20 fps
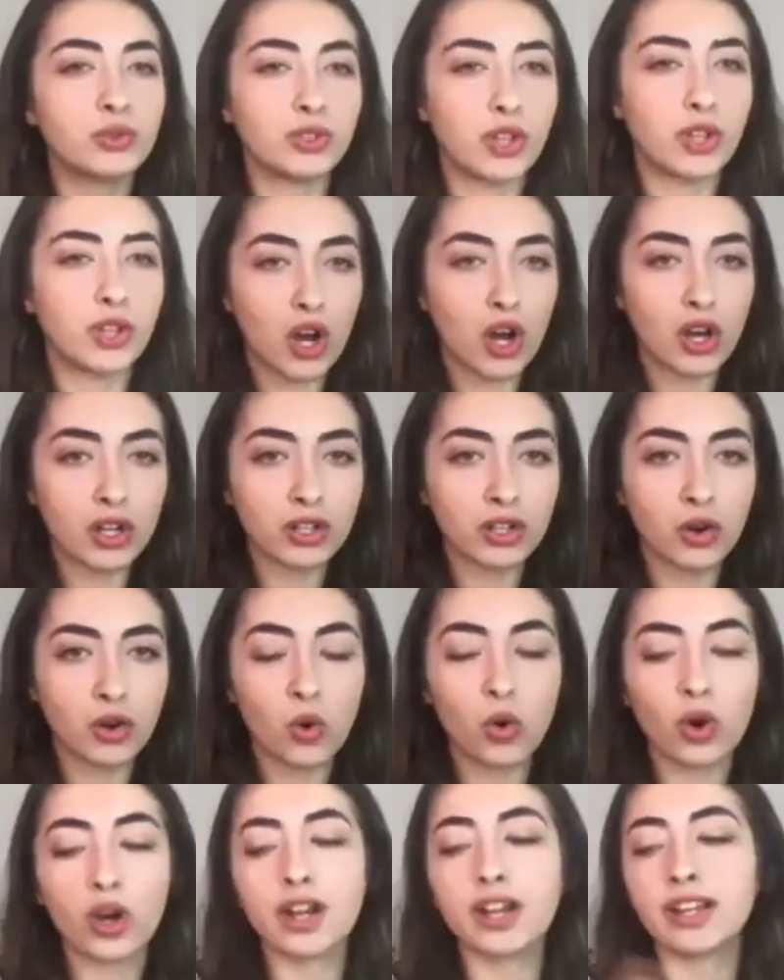long
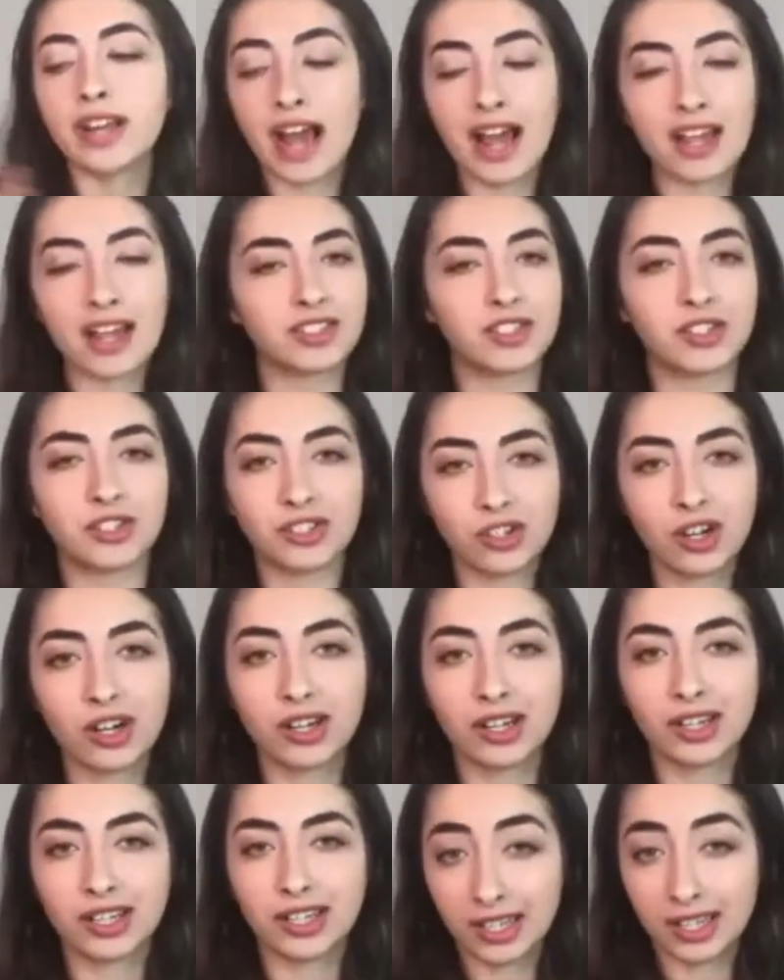or it has to start
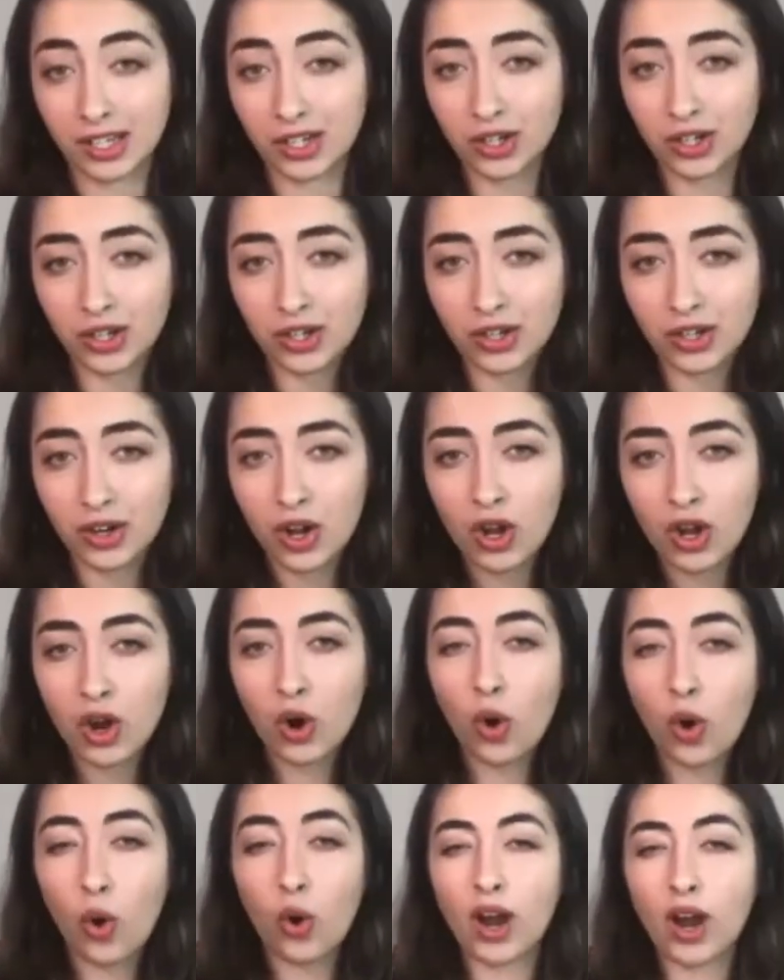here
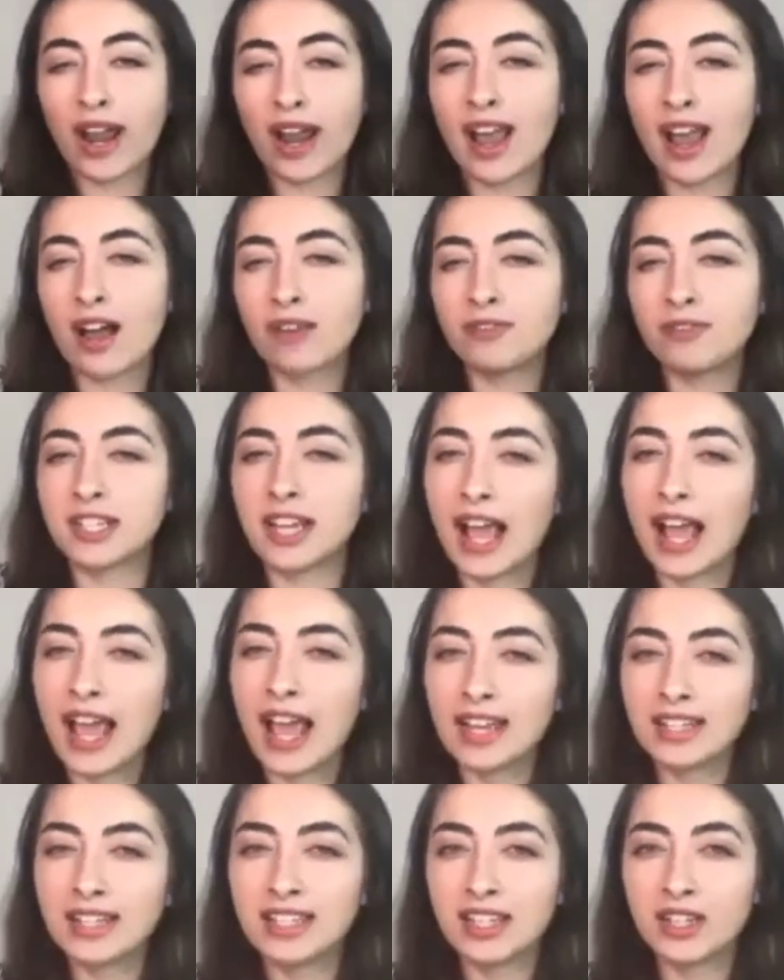or I have to
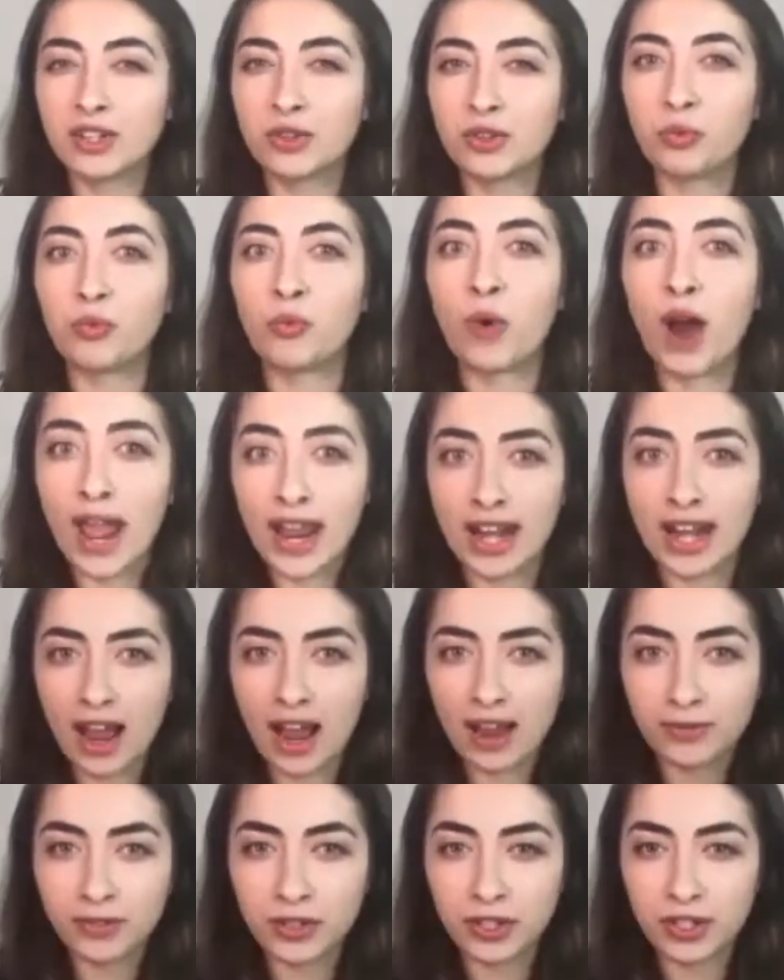end it right
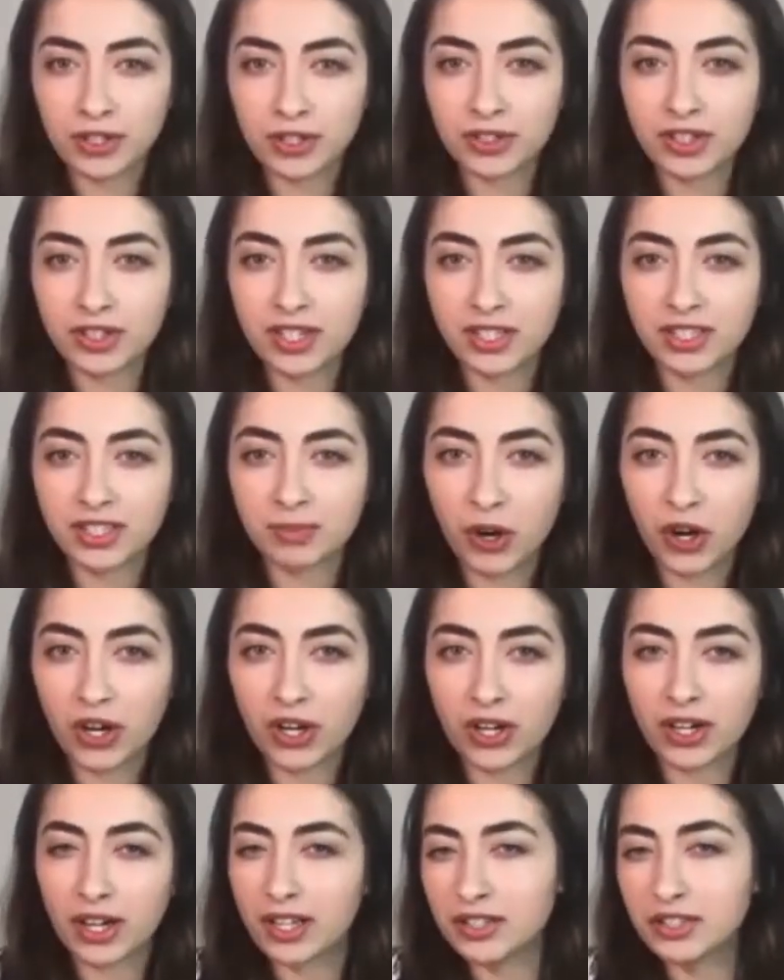after this
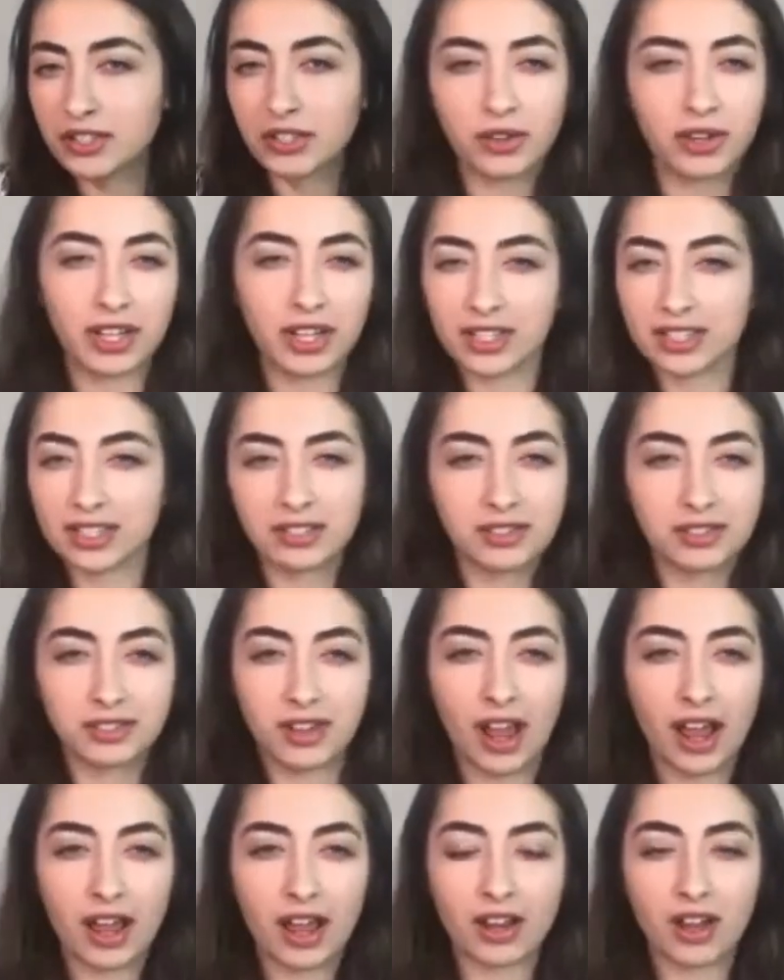part. And so I
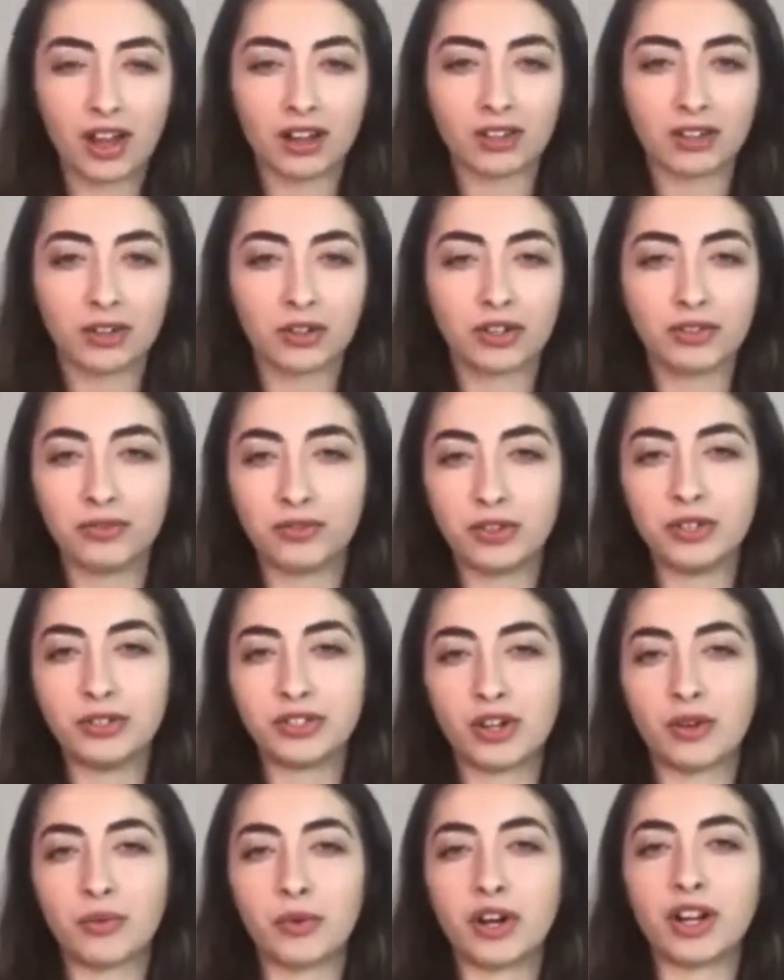got a little confused
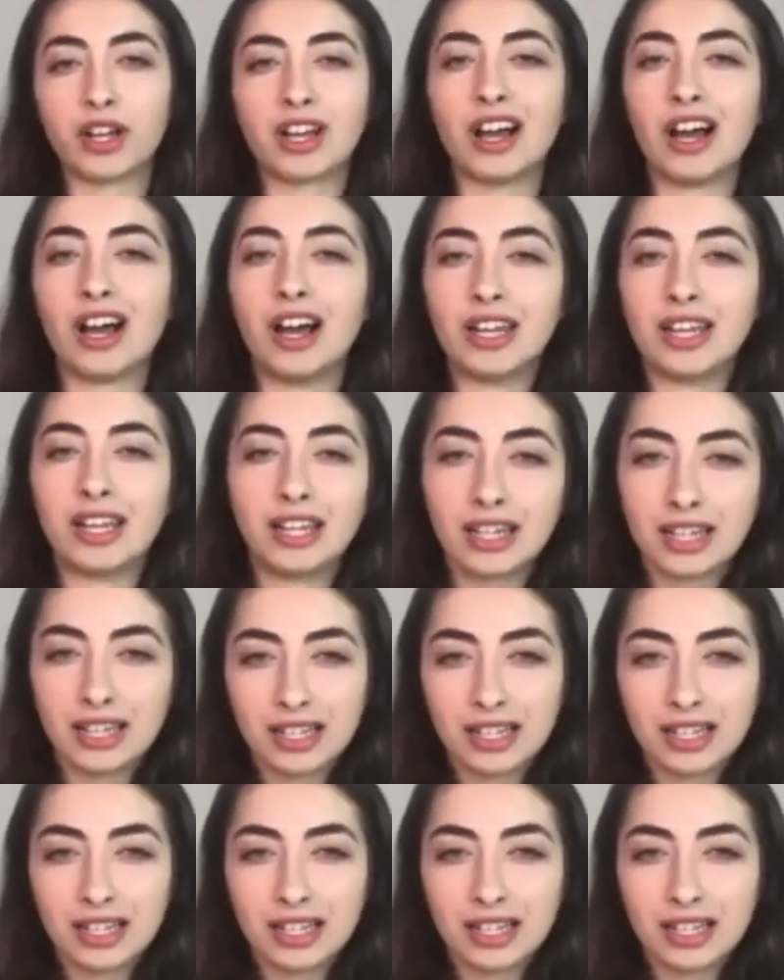on where to cut it.